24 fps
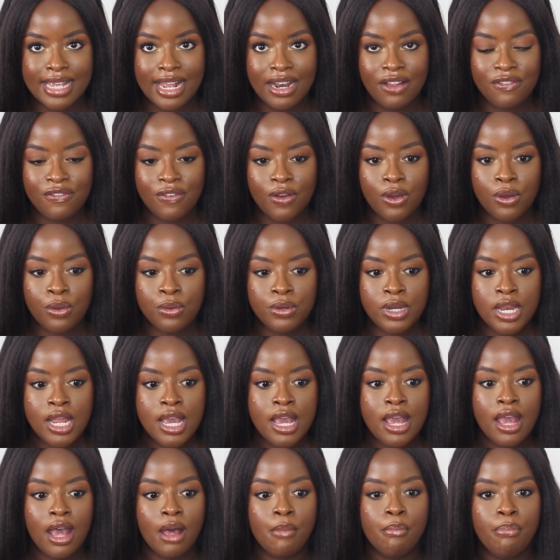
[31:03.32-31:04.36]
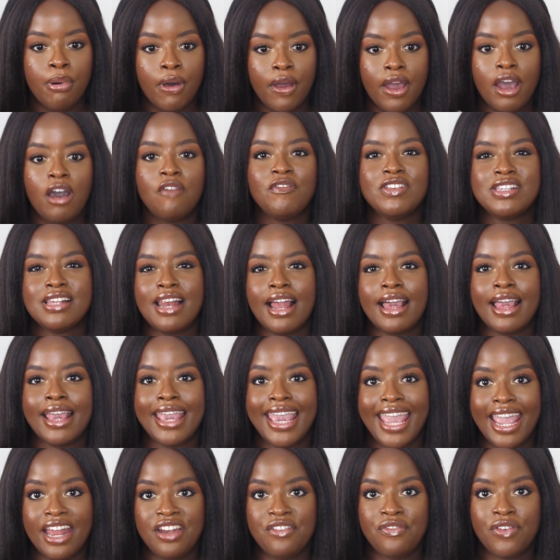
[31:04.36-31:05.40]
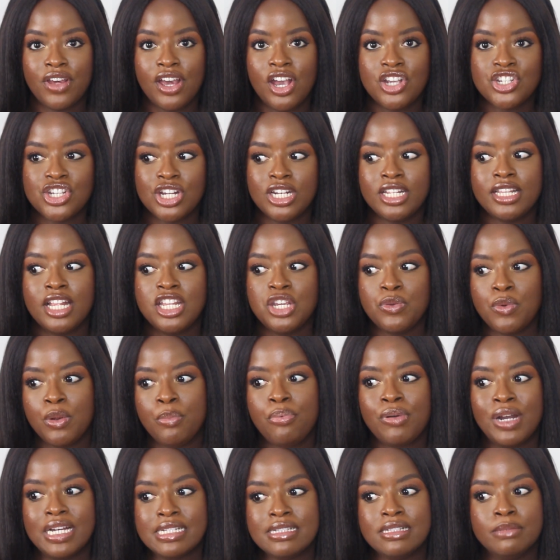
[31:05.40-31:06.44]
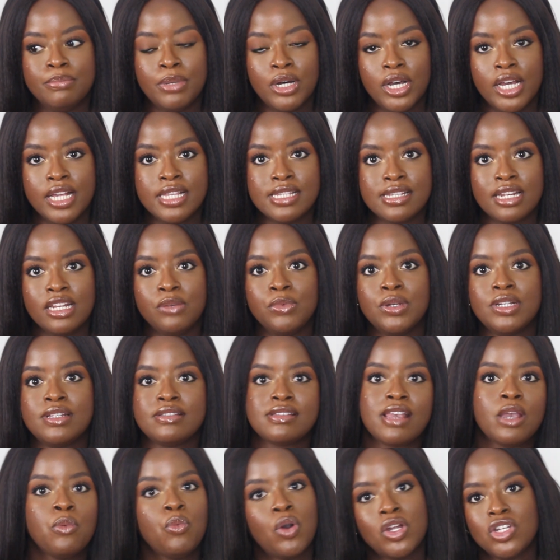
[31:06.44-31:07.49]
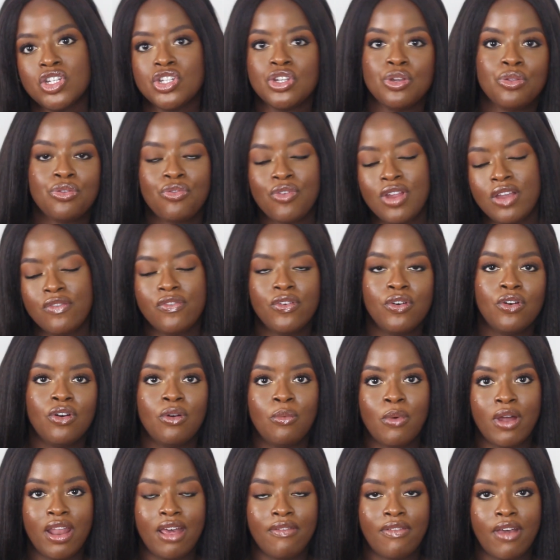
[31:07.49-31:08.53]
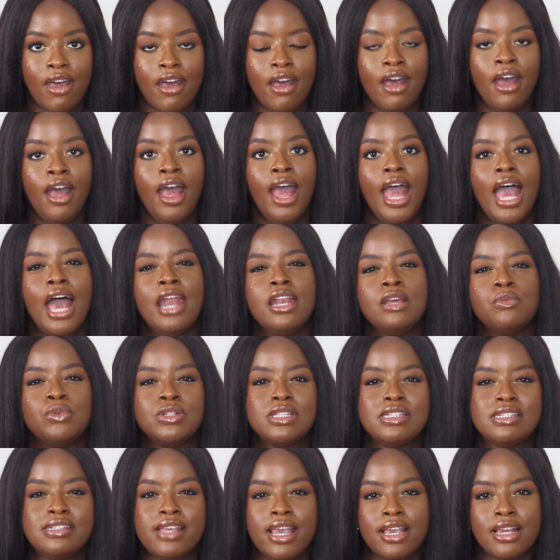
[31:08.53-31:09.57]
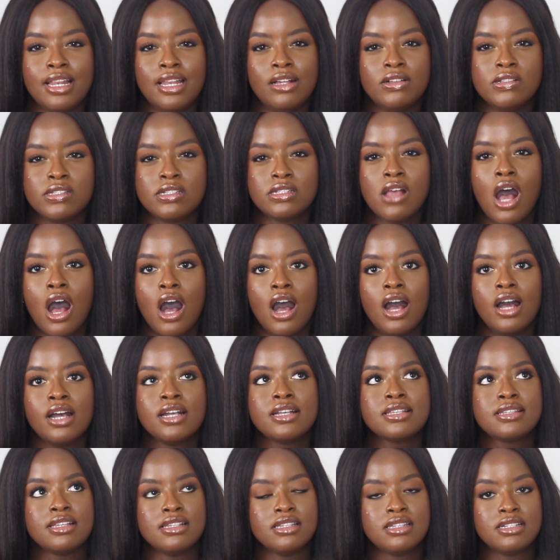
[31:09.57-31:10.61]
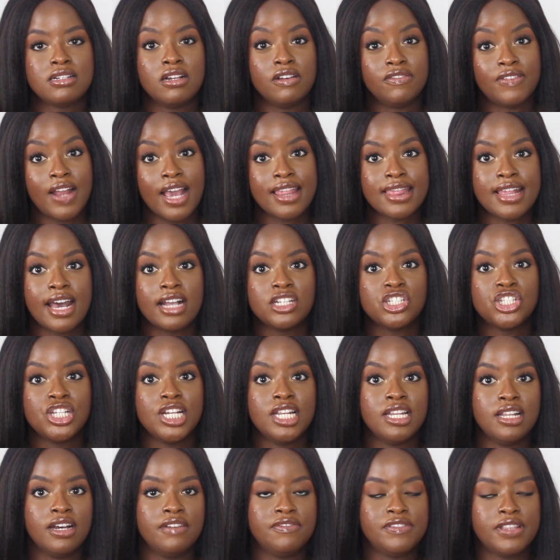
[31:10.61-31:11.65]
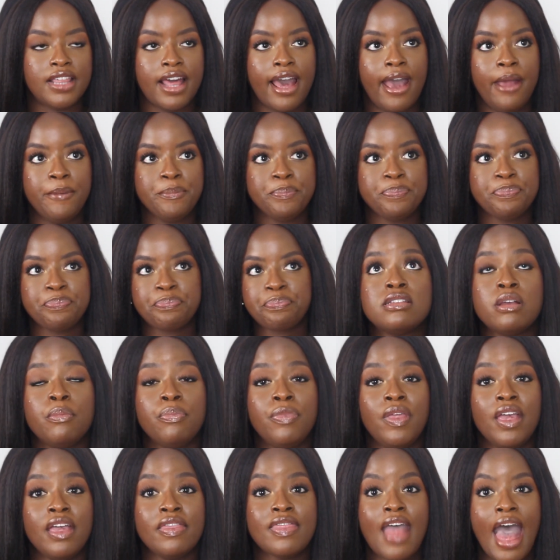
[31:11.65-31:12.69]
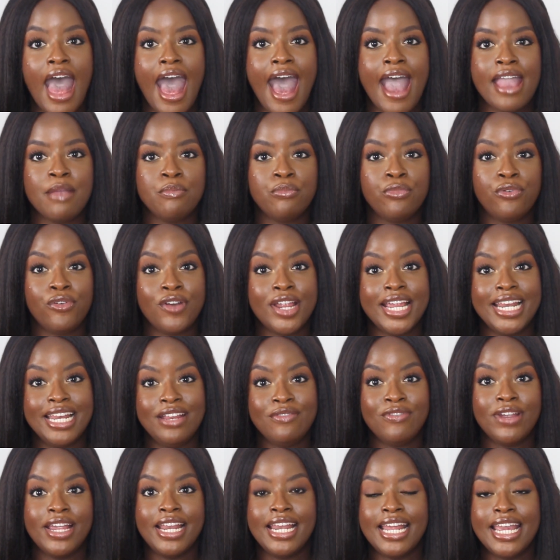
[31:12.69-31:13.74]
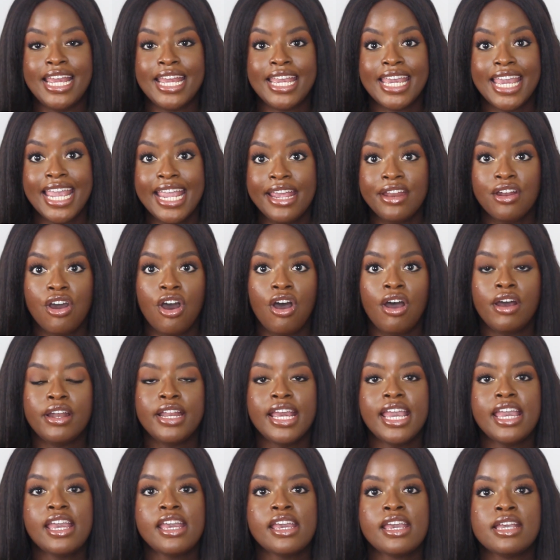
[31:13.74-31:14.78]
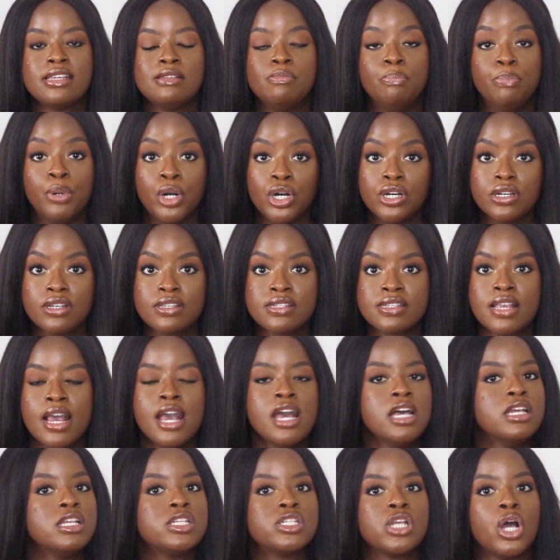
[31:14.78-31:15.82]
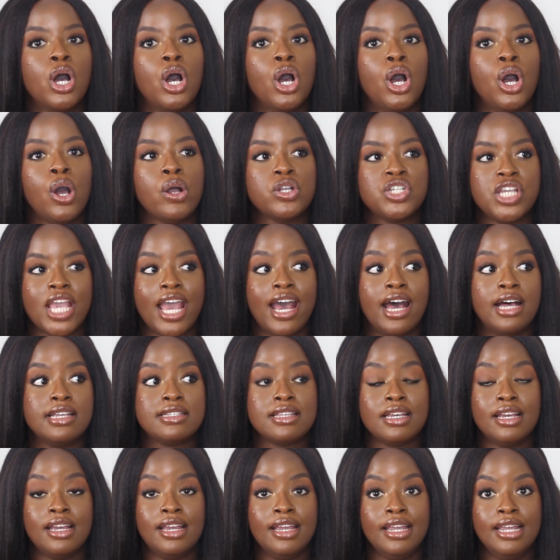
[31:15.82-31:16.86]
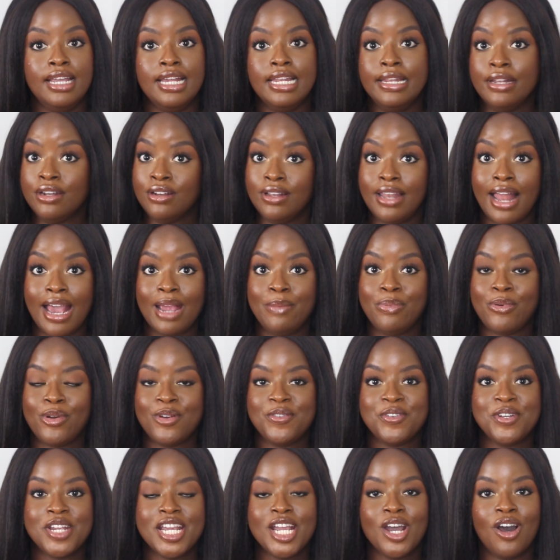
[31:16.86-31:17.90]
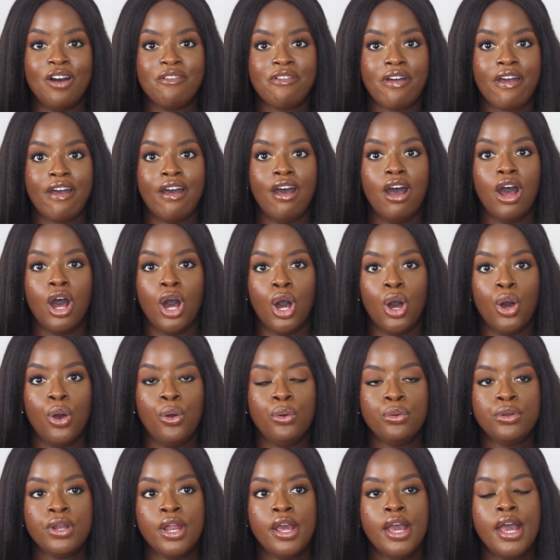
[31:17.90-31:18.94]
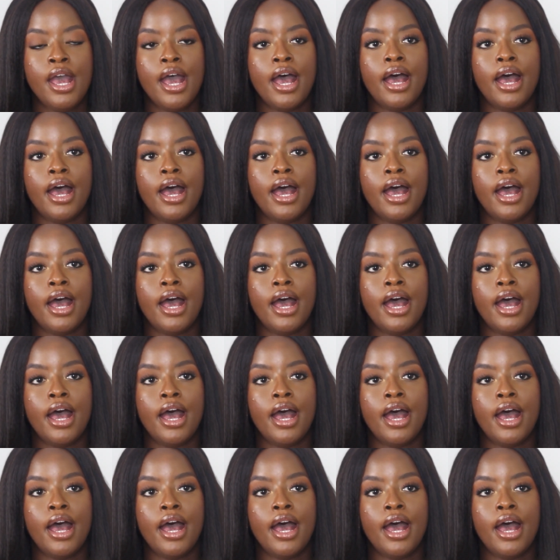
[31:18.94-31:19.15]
telephone, but obviously like a kid version, and then you would press the buttons and it would say 1, 2, 3, 4, whatever, and it would sing little songs and stuff like that. She loved that. Something that I'm really keen on is books. So she has a little library of her own.